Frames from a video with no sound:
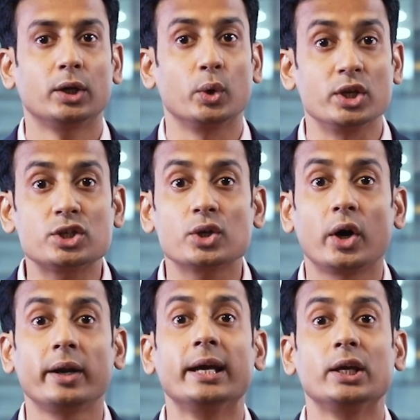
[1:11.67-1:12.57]
to
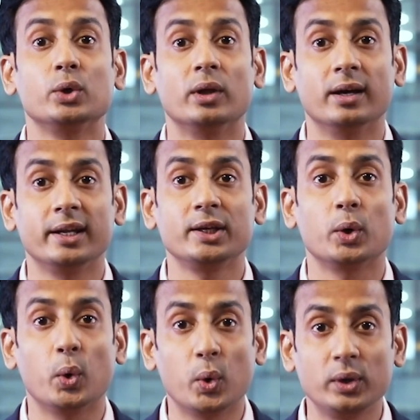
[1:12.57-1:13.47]
ensure you're
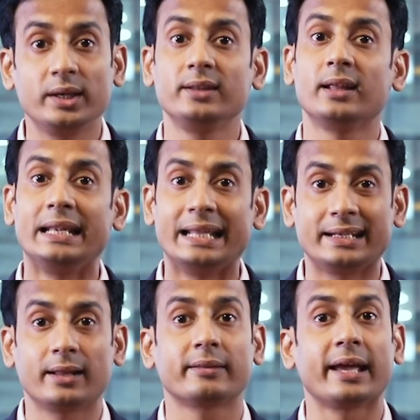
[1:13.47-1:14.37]
learning only the
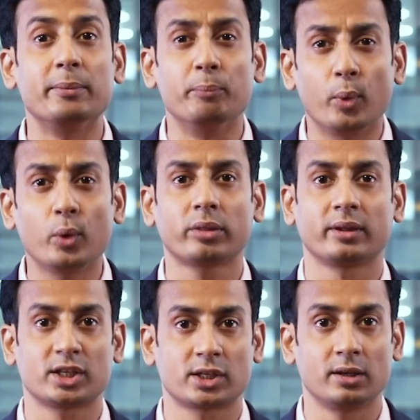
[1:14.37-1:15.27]
latest and
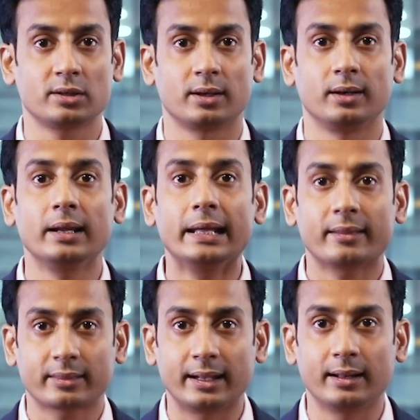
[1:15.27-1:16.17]
most essential
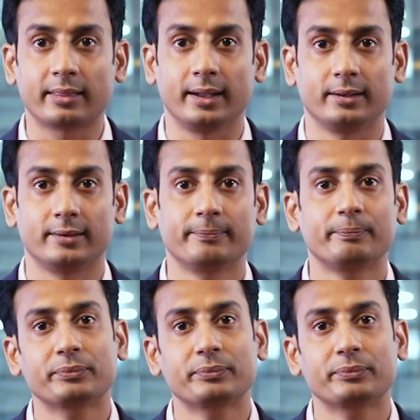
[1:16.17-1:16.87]
skill set.